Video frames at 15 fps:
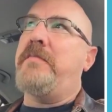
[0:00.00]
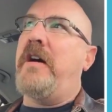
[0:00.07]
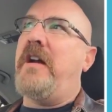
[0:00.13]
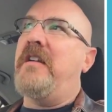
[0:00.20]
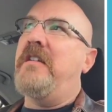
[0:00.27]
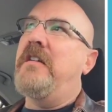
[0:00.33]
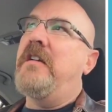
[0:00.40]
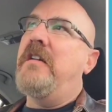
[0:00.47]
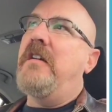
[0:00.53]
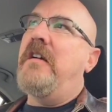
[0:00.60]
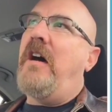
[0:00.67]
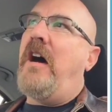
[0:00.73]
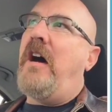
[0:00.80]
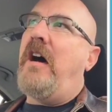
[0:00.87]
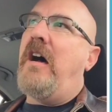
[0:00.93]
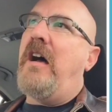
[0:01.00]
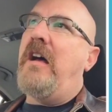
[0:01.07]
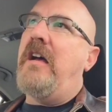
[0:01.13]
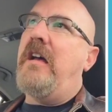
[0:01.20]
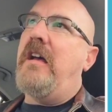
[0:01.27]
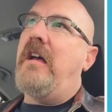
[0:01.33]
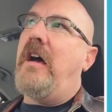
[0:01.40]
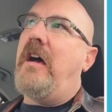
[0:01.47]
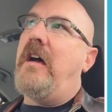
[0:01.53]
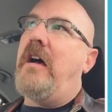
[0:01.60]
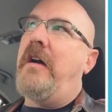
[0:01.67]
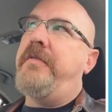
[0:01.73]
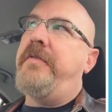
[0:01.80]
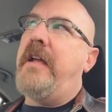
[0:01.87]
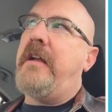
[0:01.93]
But uh,
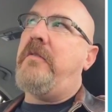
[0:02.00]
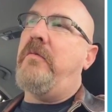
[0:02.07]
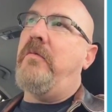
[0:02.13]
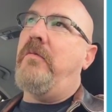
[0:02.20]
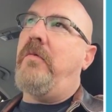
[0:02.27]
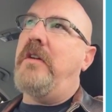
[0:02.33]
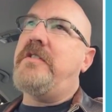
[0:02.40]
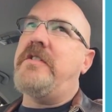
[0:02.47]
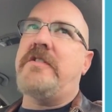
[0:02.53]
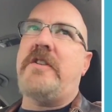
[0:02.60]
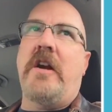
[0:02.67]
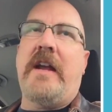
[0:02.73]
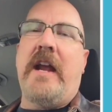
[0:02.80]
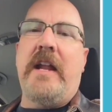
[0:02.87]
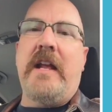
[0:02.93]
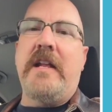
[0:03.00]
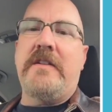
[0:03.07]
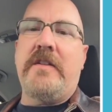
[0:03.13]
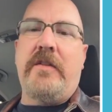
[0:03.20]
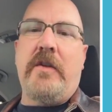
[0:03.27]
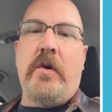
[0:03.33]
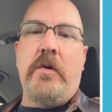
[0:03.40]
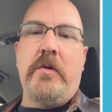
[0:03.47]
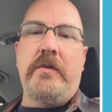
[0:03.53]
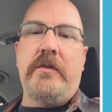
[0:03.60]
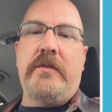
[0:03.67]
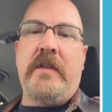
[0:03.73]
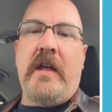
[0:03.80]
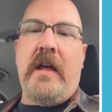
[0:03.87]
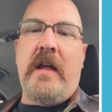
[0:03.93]
I think once you start getting into
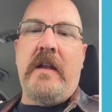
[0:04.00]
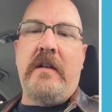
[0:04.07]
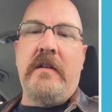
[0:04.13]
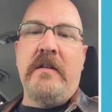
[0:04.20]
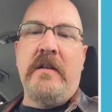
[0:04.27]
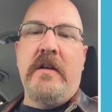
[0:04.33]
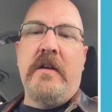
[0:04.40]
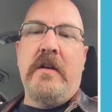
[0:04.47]
those, then